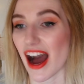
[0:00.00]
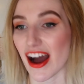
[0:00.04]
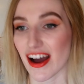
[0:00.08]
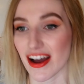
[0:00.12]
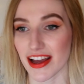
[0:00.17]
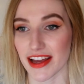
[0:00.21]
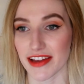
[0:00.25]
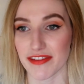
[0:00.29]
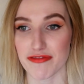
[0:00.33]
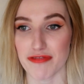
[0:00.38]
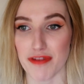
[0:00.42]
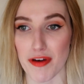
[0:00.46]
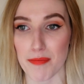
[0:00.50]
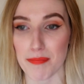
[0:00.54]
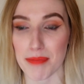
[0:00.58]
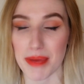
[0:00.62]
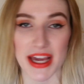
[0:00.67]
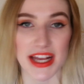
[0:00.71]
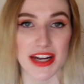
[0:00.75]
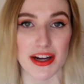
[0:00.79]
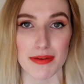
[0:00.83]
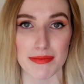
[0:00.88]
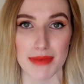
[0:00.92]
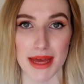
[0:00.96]
I've
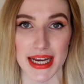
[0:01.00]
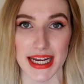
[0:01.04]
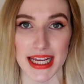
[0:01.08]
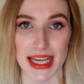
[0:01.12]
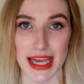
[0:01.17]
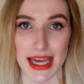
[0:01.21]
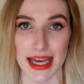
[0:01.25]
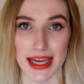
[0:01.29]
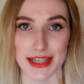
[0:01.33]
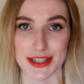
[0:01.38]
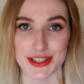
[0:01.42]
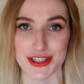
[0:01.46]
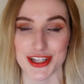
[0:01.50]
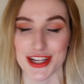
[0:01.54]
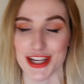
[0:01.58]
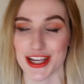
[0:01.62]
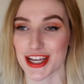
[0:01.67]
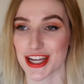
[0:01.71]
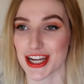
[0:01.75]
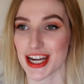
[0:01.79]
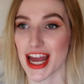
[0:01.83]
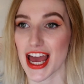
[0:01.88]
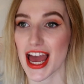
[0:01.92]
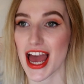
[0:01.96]
been on
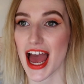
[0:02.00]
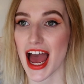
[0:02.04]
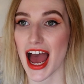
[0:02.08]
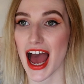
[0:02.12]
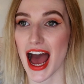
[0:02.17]
medication,